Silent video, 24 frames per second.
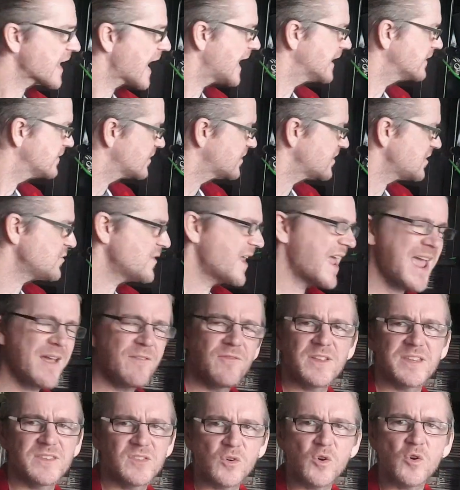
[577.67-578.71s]
and they're doing it
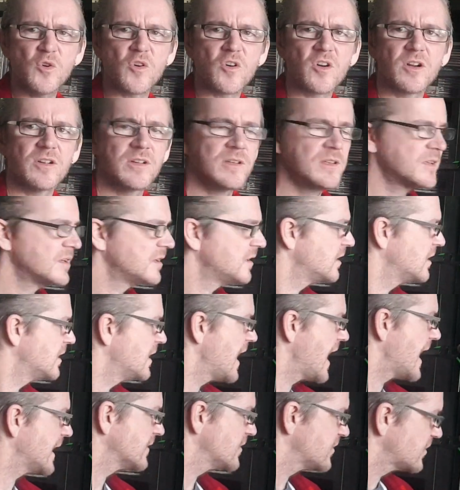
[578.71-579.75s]
every tour,
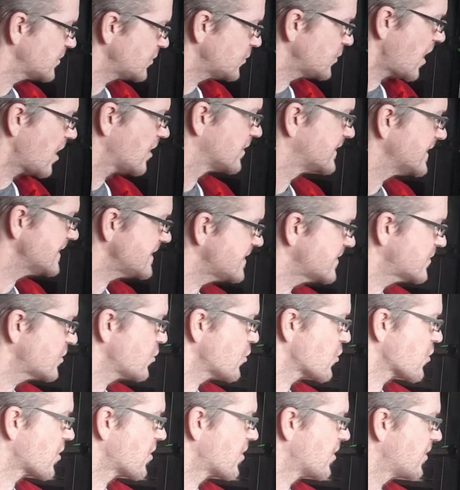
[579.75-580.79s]
and they're doing it on this
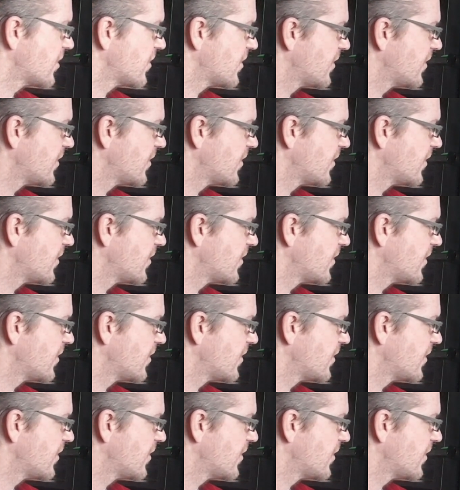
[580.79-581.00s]
tour.